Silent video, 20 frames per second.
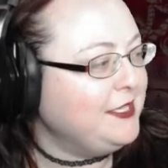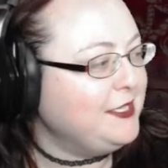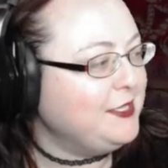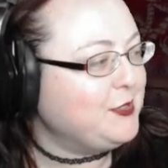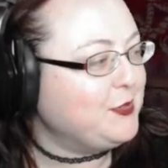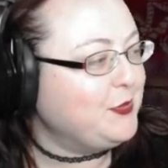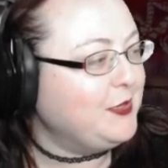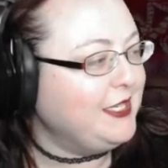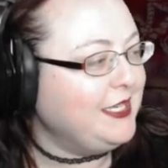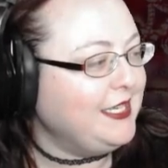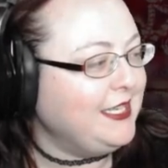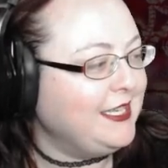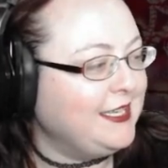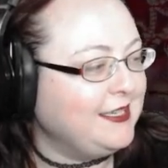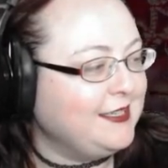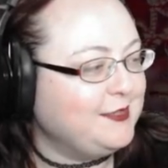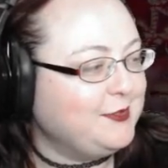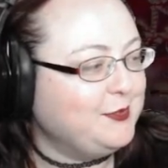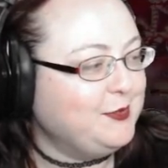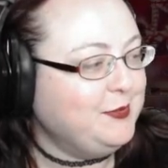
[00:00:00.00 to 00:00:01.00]
is
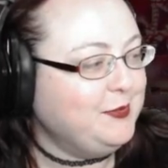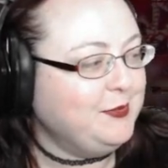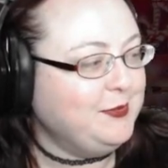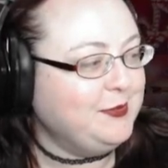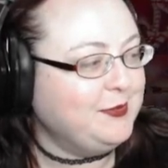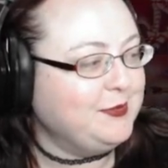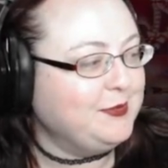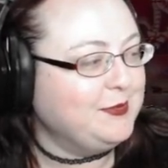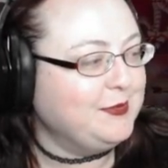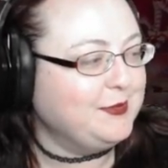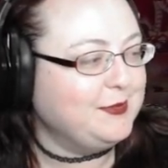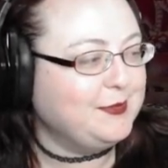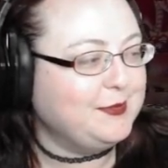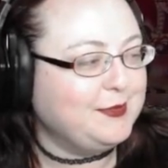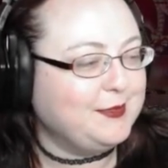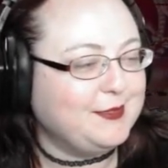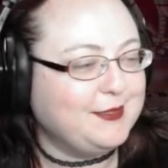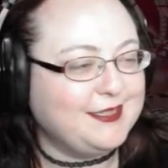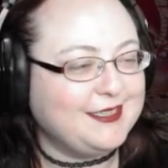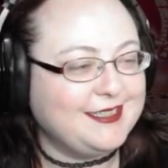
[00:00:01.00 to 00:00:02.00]
winning.
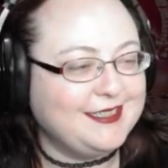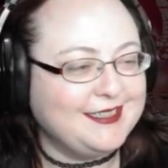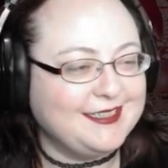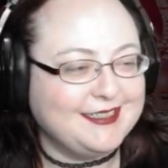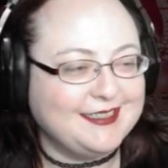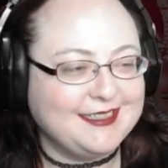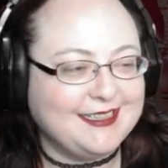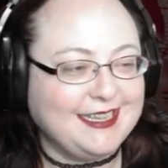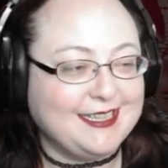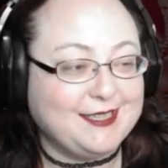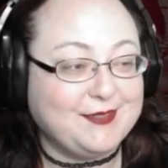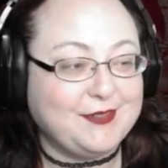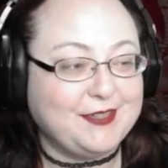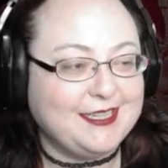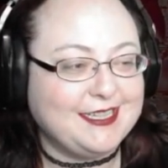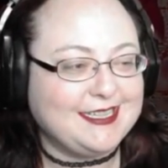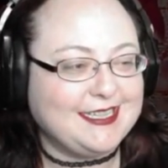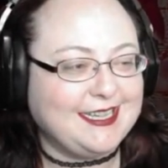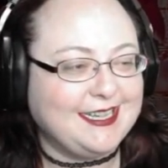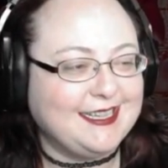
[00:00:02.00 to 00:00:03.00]
Ooh, that's very
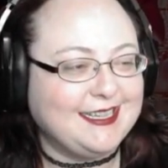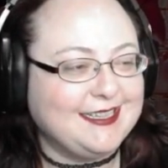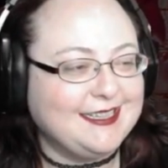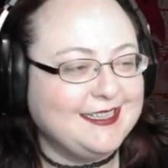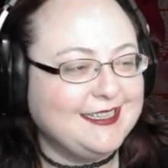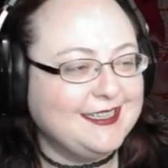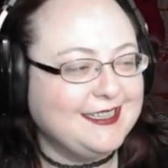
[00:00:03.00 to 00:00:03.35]
exciting.